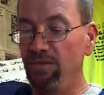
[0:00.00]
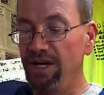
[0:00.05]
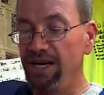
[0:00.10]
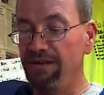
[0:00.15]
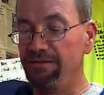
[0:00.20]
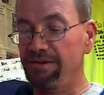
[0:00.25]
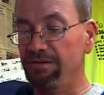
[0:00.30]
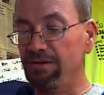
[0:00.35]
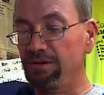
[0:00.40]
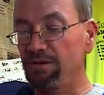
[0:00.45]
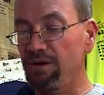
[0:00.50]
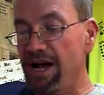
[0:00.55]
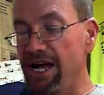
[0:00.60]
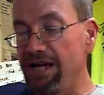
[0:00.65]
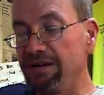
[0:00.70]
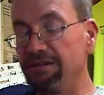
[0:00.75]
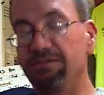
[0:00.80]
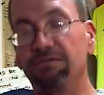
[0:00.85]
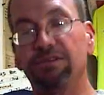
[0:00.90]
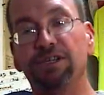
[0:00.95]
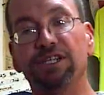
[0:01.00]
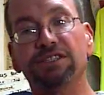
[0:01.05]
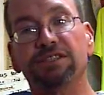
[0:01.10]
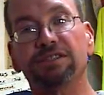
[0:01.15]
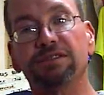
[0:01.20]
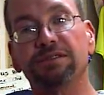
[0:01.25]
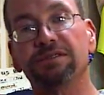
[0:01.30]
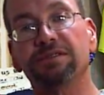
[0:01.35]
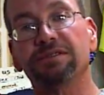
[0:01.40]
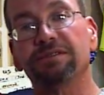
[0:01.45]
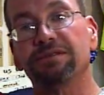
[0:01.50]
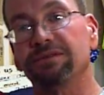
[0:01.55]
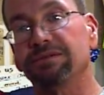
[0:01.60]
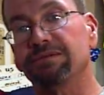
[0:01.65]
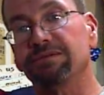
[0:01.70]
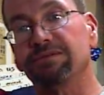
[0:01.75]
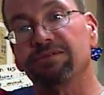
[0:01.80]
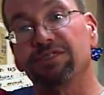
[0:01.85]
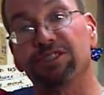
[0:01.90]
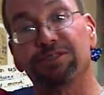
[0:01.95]
We have every right, reason,
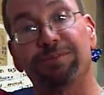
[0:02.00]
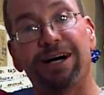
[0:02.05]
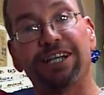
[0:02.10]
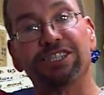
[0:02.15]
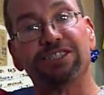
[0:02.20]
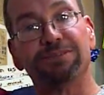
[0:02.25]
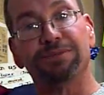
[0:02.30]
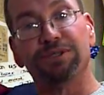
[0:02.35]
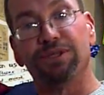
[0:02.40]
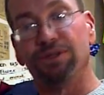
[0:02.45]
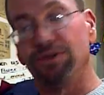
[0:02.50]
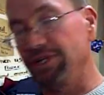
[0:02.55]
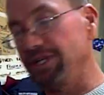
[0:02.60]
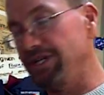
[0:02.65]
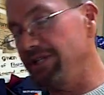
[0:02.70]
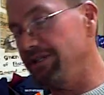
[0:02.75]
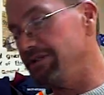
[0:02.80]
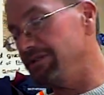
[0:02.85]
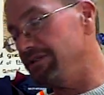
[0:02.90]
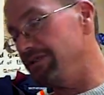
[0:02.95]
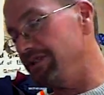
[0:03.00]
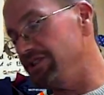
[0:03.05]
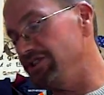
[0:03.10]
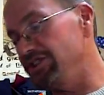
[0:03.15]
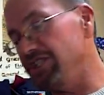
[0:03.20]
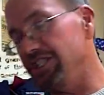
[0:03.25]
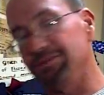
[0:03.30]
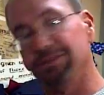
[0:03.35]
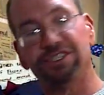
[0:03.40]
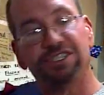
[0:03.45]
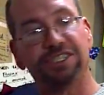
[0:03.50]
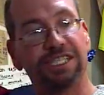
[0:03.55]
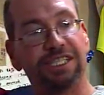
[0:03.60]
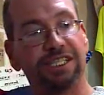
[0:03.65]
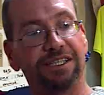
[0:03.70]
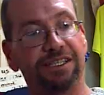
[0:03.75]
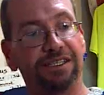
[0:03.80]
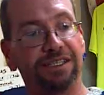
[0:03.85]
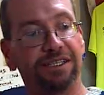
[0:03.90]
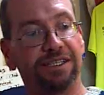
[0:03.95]
responsibility,
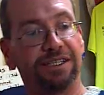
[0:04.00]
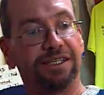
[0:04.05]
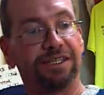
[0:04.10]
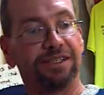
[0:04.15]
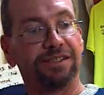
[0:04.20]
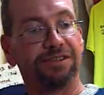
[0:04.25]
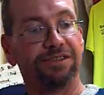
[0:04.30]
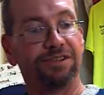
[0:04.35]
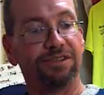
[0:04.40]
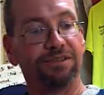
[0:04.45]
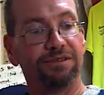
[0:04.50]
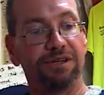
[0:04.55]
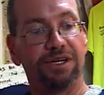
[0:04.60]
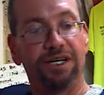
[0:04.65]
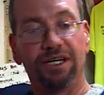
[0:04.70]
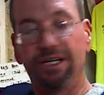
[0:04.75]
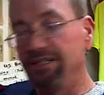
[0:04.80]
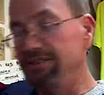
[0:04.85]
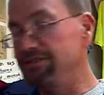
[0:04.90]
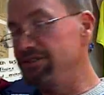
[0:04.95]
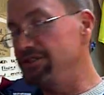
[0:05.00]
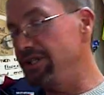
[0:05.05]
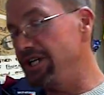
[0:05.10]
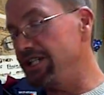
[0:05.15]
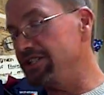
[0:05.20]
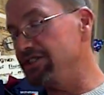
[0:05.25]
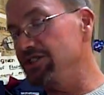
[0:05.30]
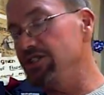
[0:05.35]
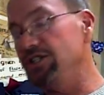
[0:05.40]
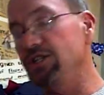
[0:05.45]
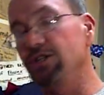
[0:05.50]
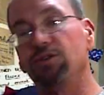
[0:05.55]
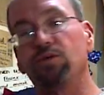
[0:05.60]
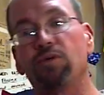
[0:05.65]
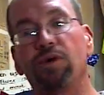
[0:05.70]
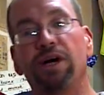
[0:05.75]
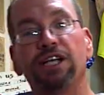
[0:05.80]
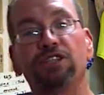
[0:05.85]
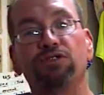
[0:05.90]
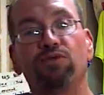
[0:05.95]
legitimacy to execute
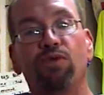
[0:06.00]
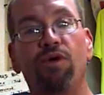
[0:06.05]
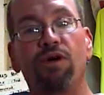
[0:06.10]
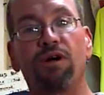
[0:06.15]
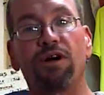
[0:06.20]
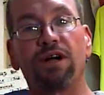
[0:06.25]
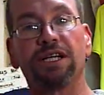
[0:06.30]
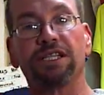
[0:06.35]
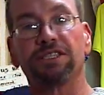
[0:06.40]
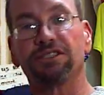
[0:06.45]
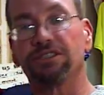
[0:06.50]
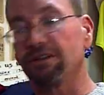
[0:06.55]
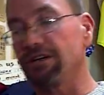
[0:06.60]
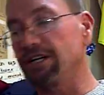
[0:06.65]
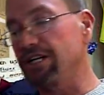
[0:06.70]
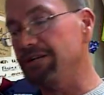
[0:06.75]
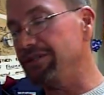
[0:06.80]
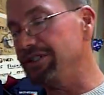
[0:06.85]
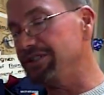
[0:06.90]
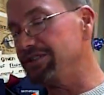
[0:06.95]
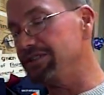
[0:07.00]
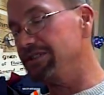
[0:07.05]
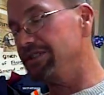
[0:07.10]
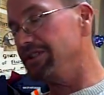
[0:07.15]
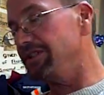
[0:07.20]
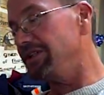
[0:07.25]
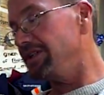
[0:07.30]
and wage war against our enemies.